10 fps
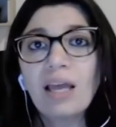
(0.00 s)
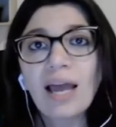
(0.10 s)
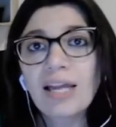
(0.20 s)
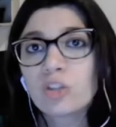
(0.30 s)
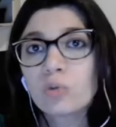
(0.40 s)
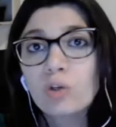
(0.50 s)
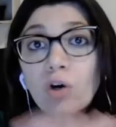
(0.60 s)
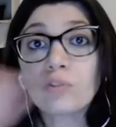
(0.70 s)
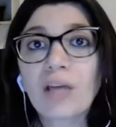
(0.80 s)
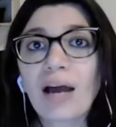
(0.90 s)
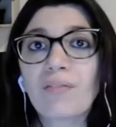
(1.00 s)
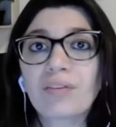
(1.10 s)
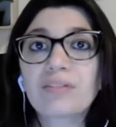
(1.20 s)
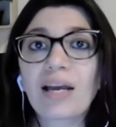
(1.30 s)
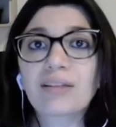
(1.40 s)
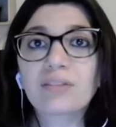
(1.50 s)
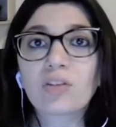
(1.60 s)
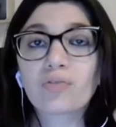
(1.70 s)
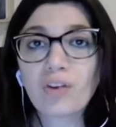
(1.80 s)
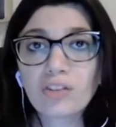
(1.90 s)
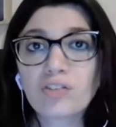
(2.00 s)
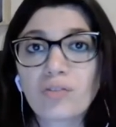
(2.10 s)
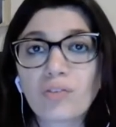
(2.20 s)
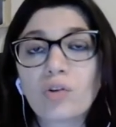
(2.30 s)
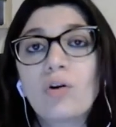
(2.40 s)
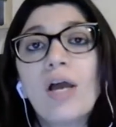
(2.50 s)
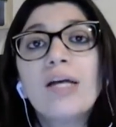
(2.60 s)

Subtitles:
and you won't have the text in front of you.